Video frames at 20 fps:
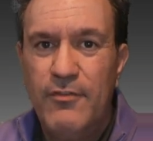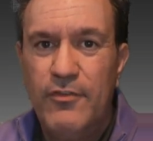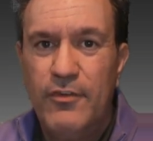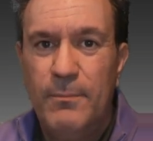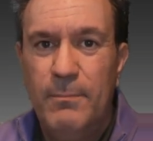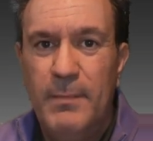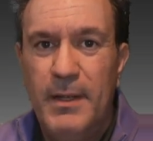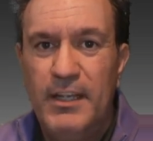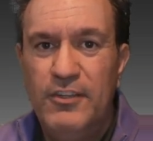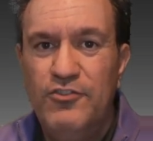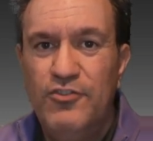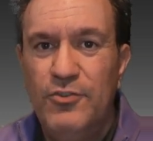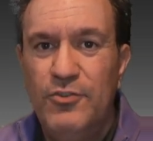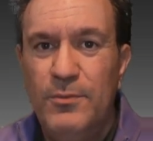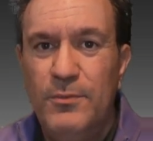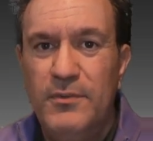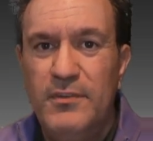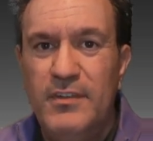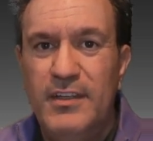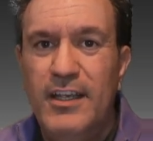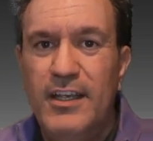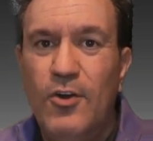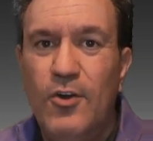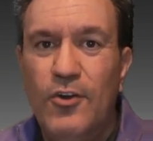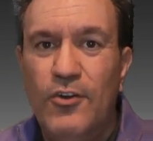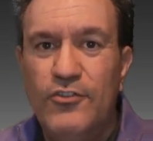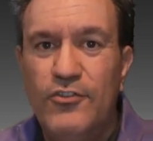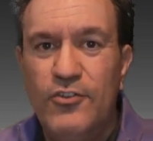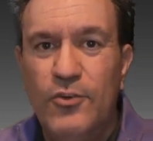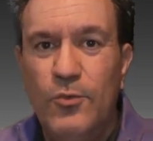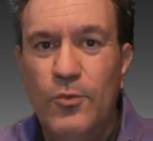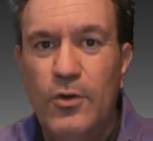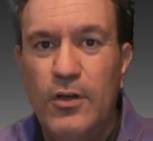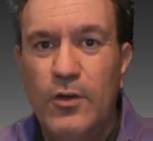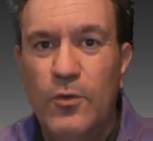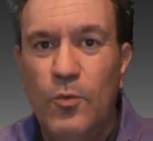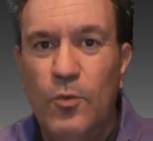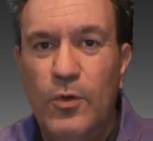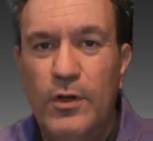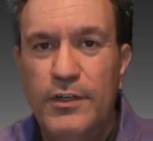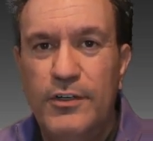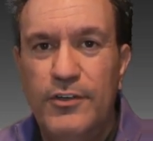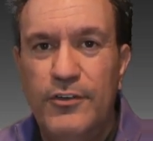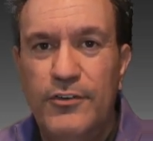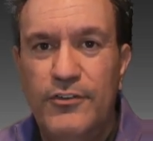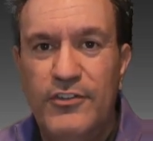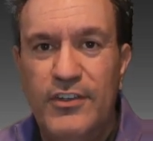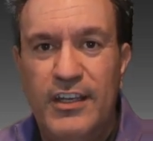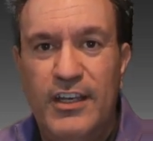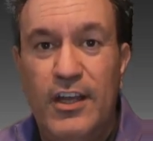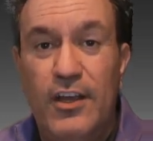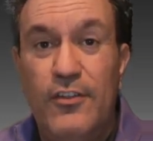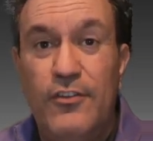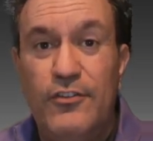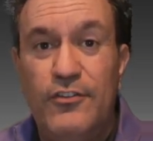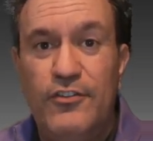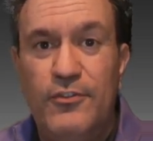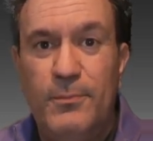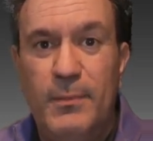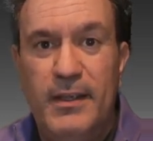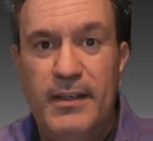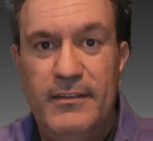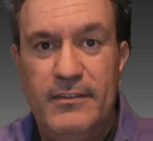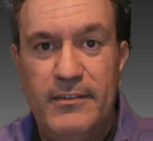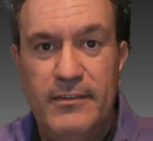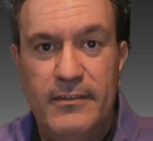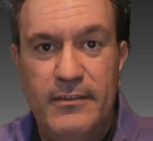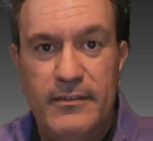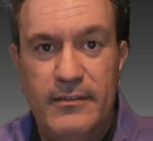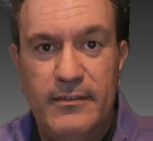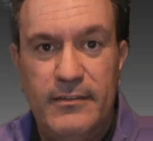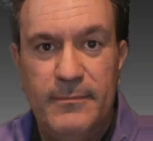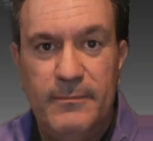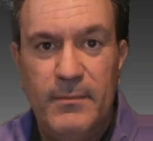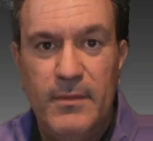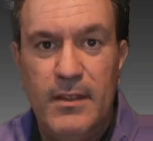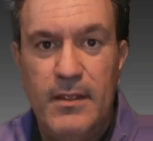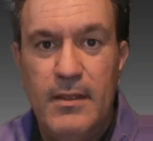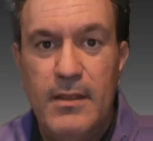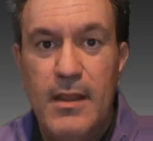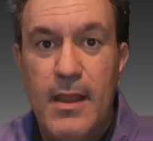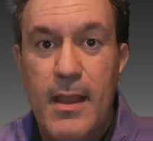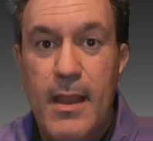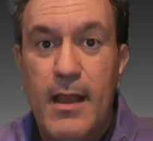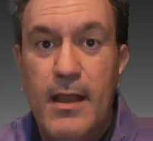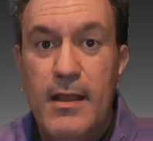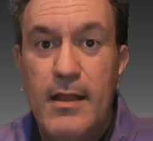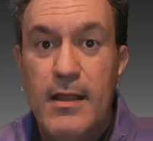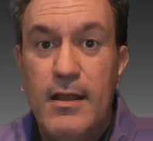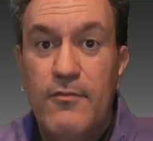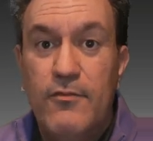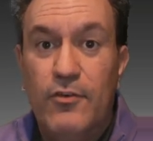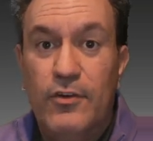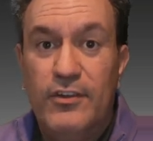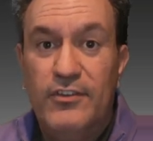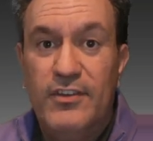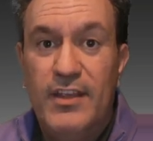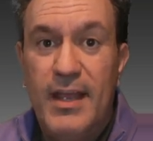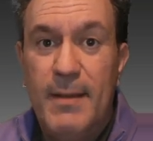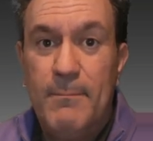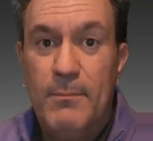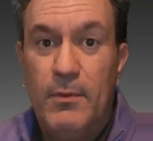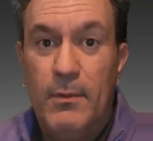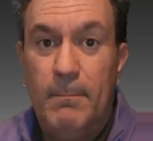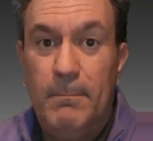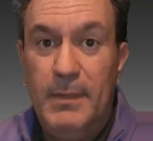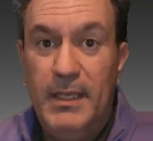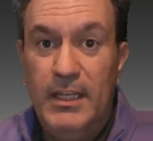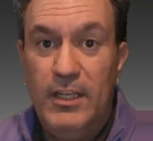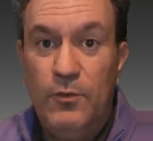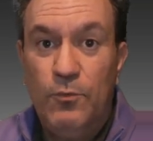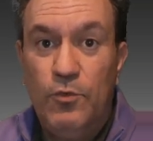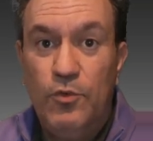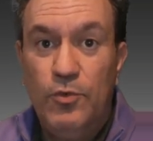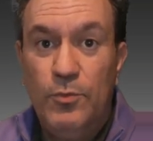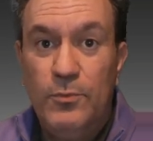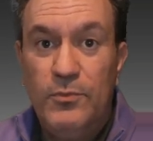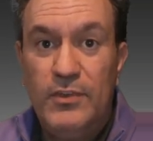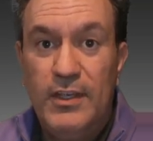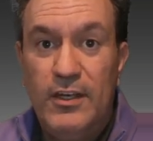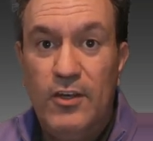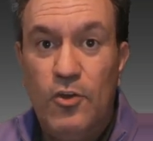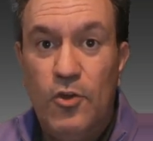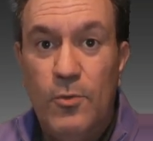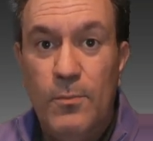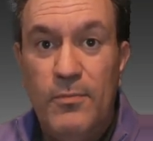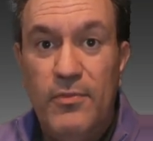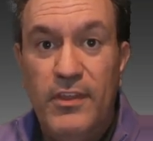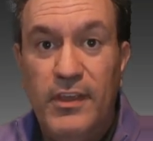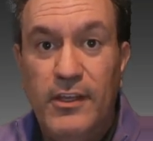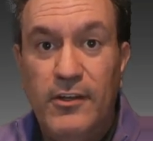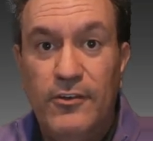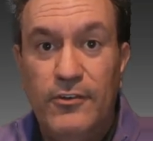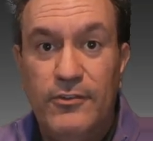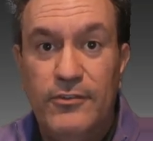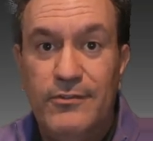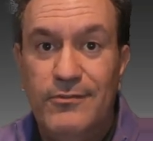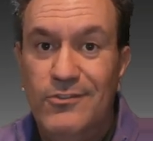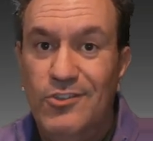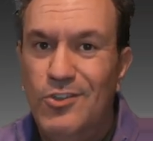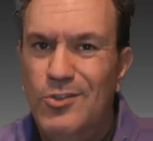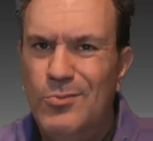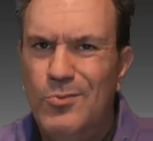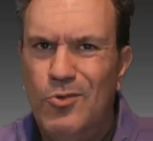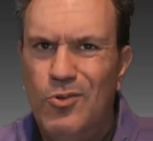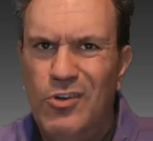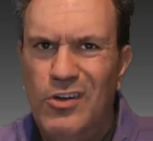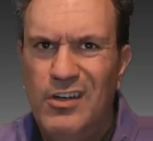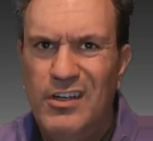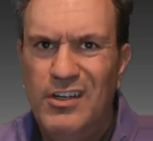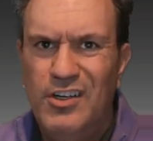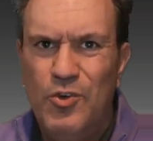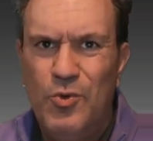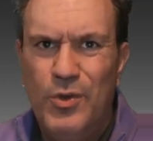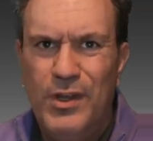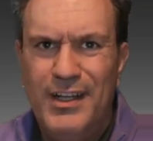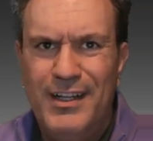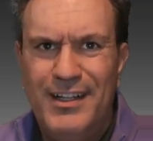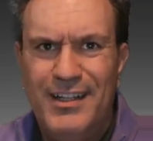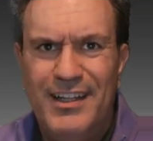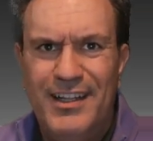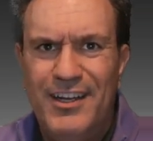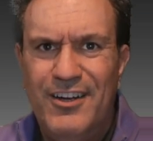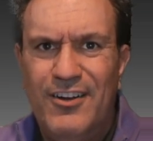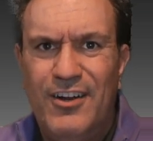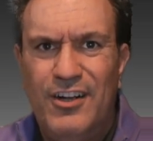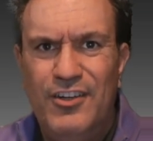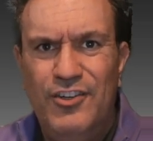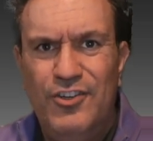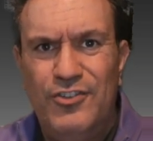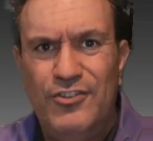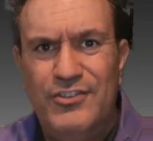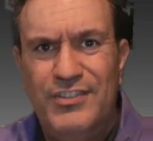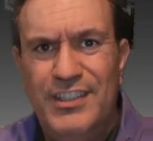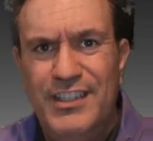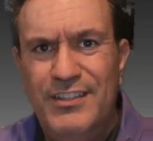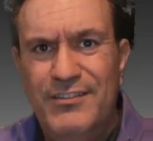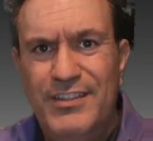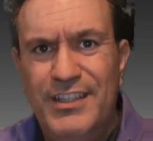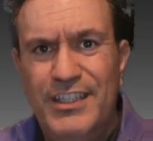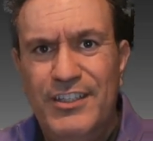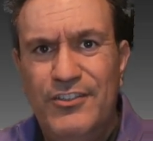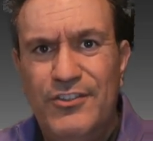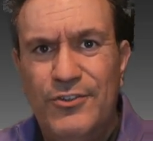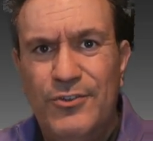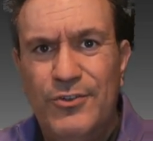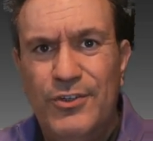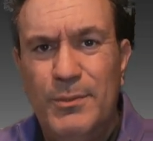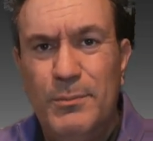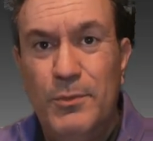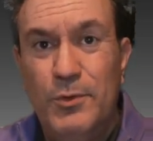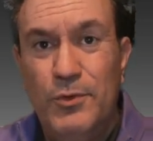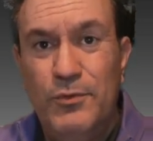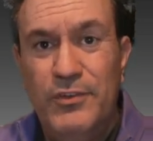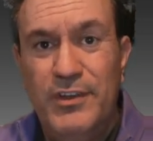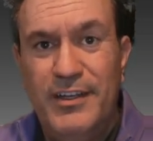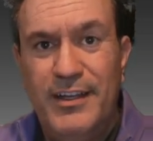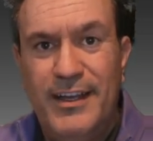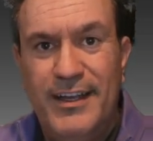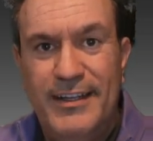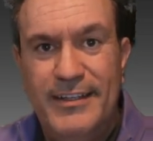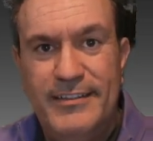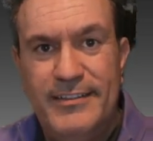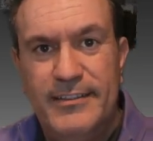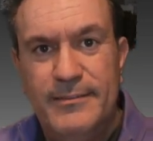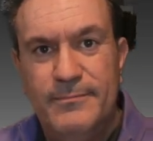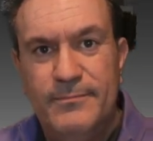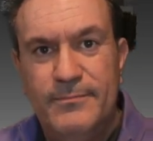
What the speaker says: for bedrooms, they also work wonders in other spaces. For example, media rooms and home theaters. No more annoying glare on your TV during movie night.